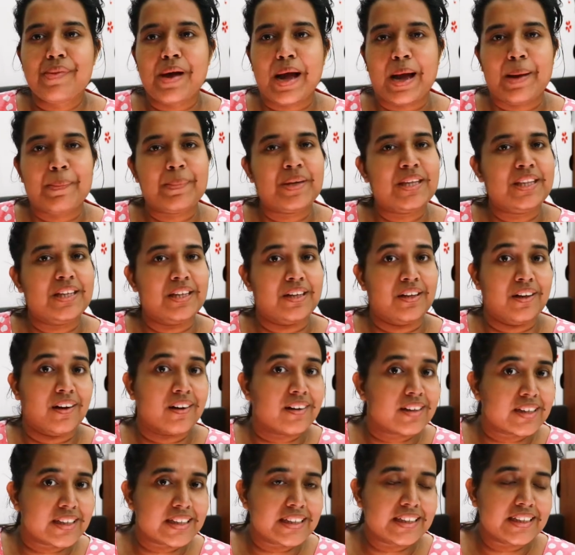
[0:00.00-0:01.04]
I'm either
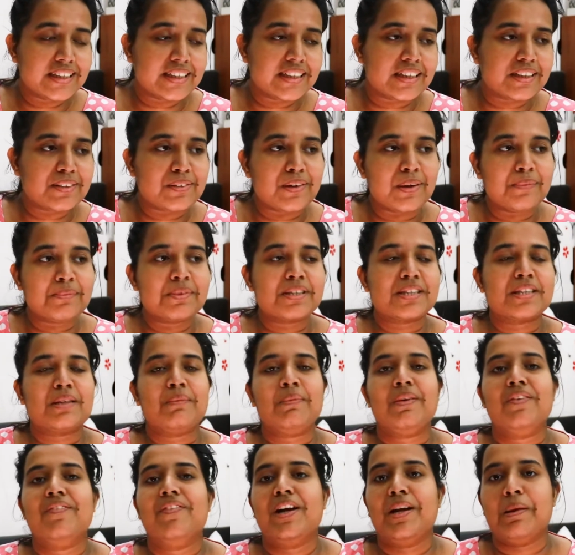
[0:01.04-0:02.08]
not gonna like it or I'm just gonna
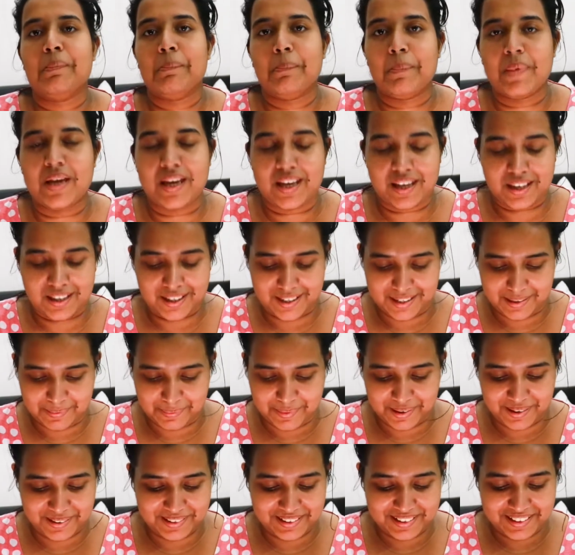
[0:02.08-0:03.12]
be very meh
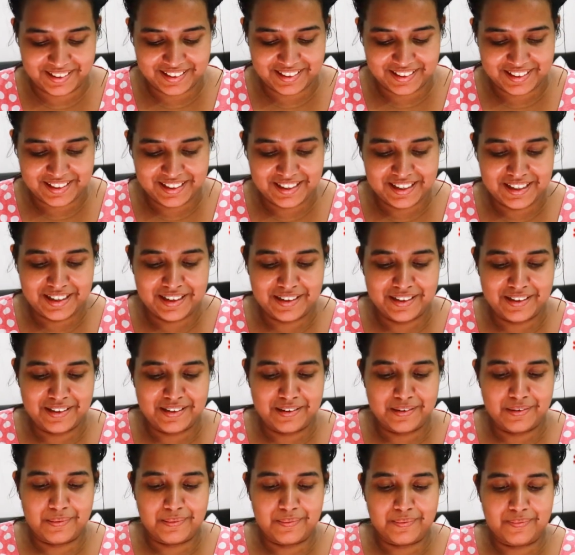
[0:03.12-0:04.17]
about it.
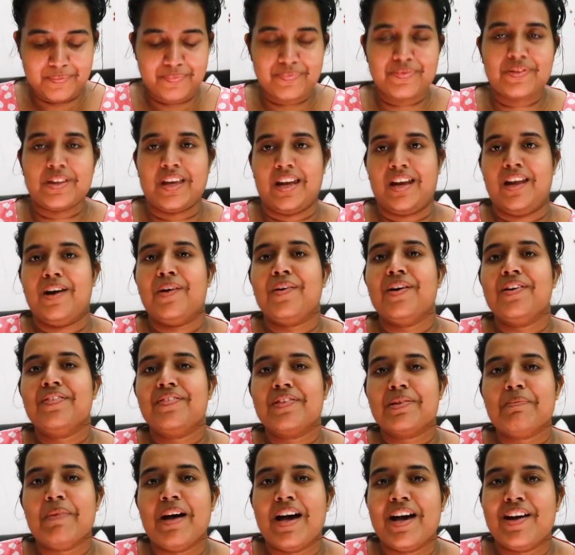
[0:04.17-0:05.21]
And now I
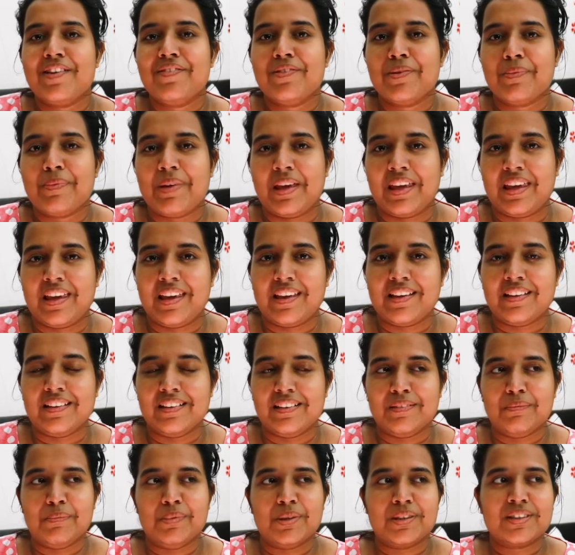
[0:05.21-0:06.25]
feel bad for
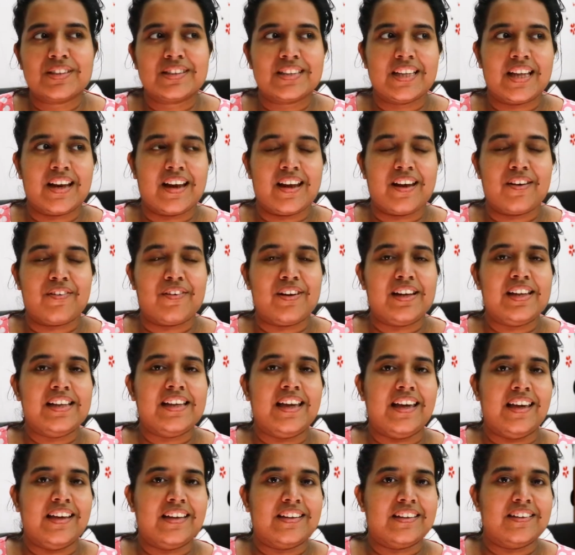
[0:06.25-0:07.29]
picking books that I really
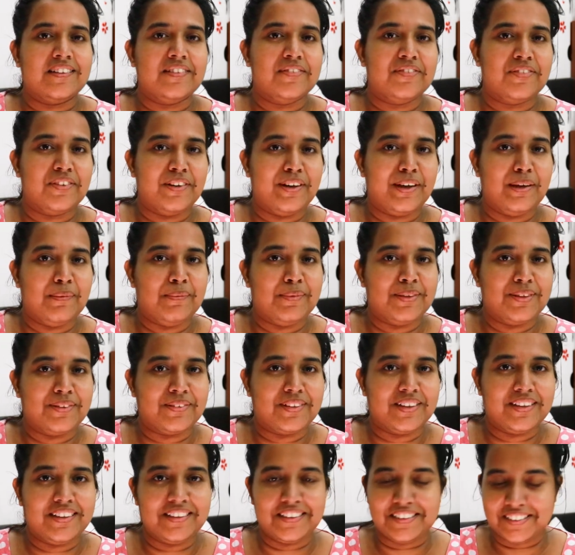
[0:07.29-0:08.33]
hated for him to
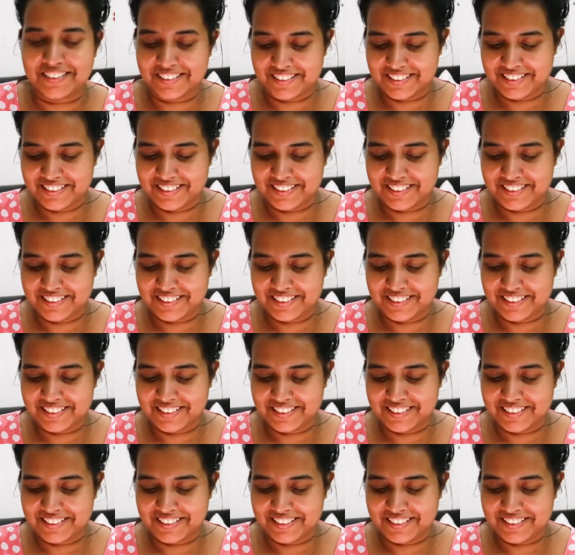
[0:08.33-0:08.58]
read.